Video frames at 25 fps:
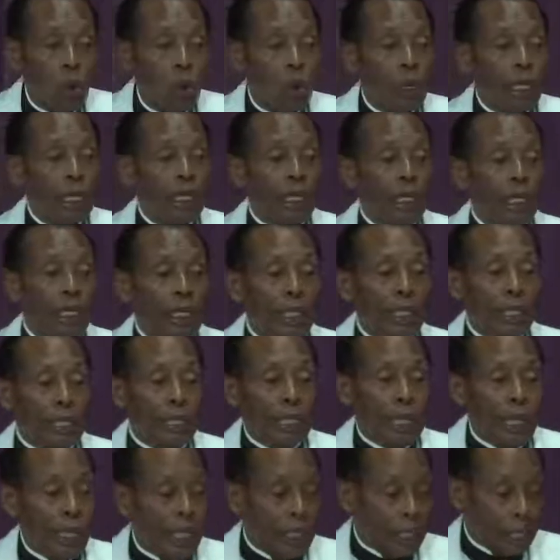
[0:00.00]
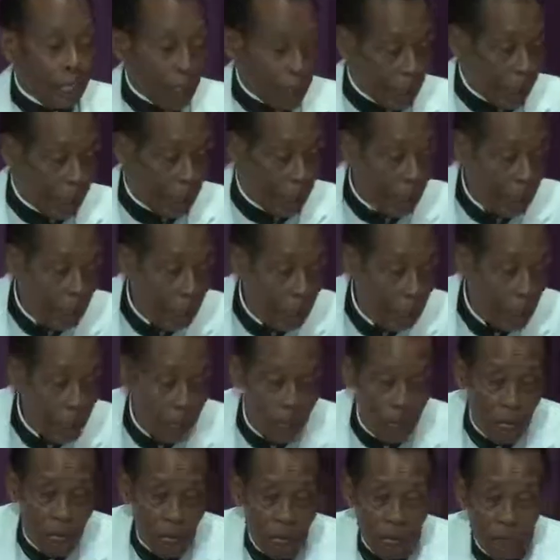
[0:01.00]
we are here.
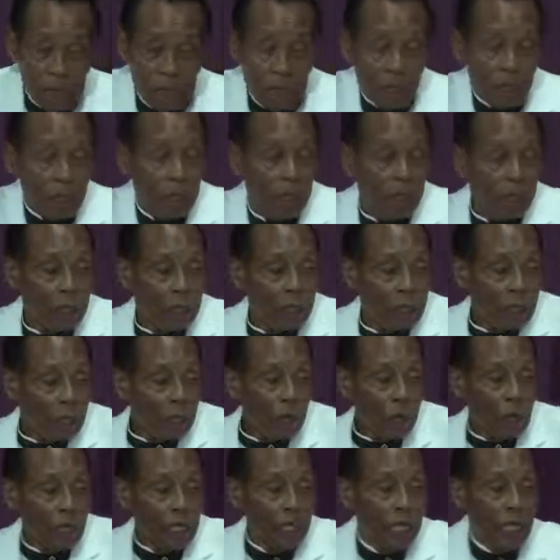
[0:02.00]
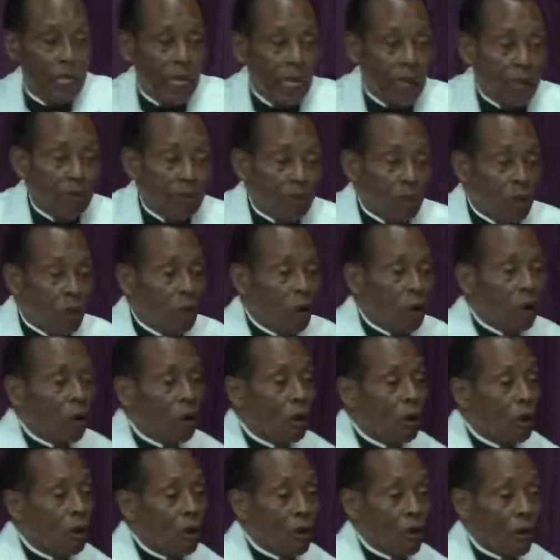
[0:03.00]
We have
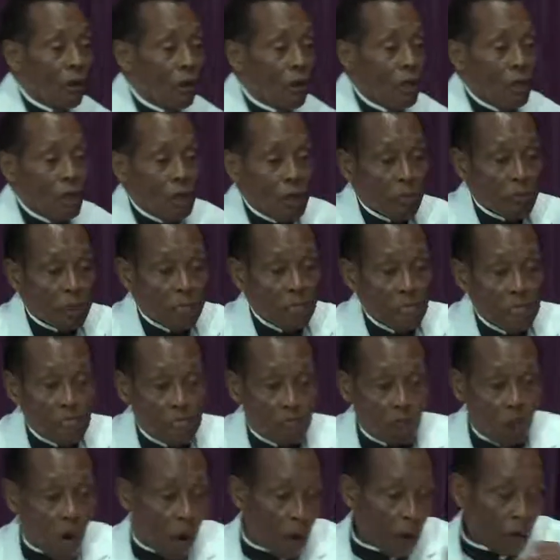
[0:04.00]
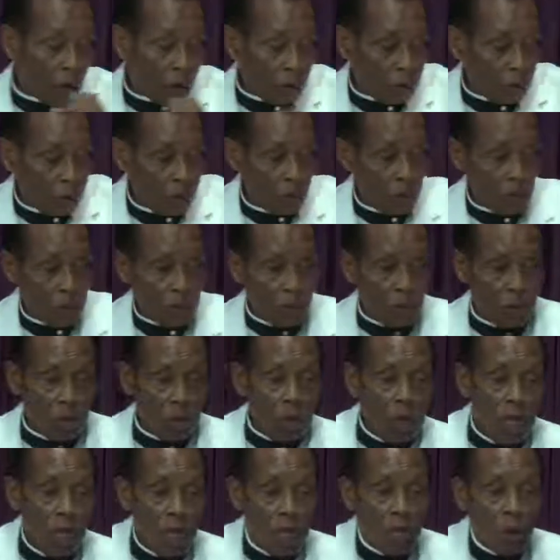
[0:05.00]
to be strong.
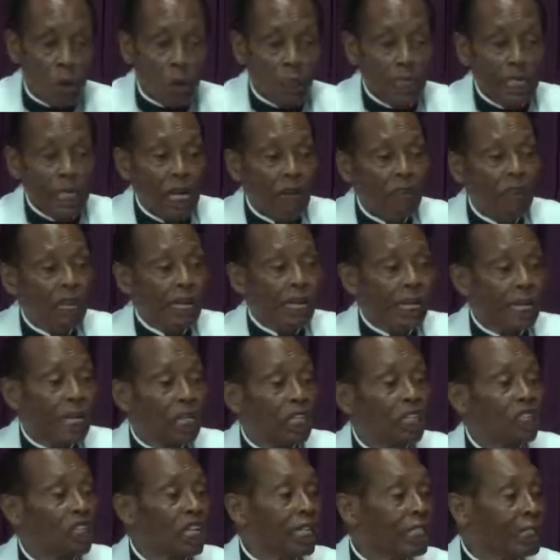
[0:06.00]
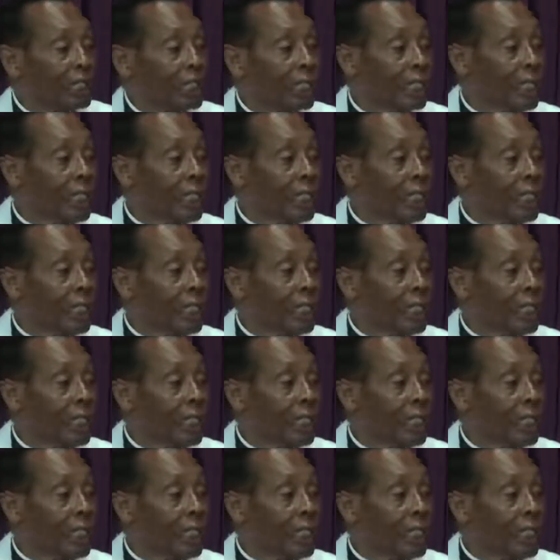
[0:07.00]
We never get things